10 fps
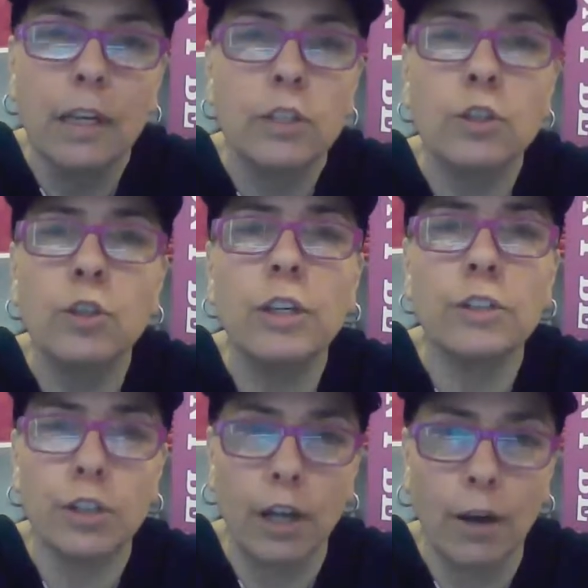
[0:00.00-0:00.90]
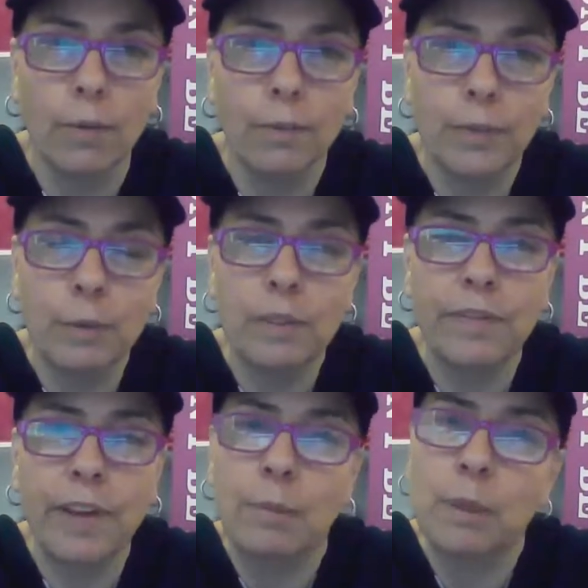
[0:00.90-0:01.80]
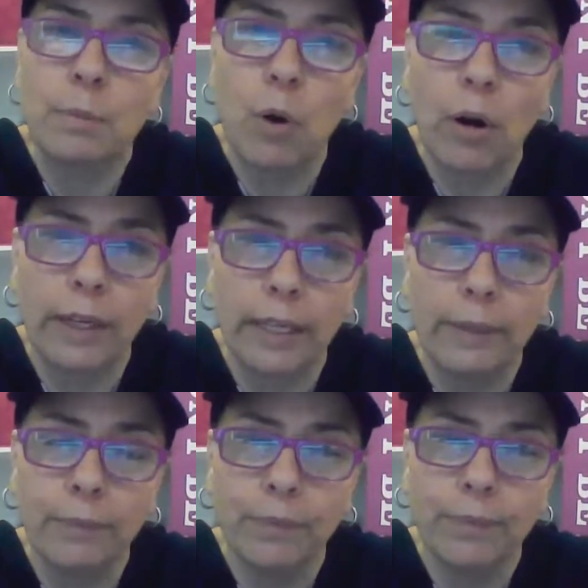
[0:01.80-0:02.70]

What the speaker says: 2 years ago, there was a family party.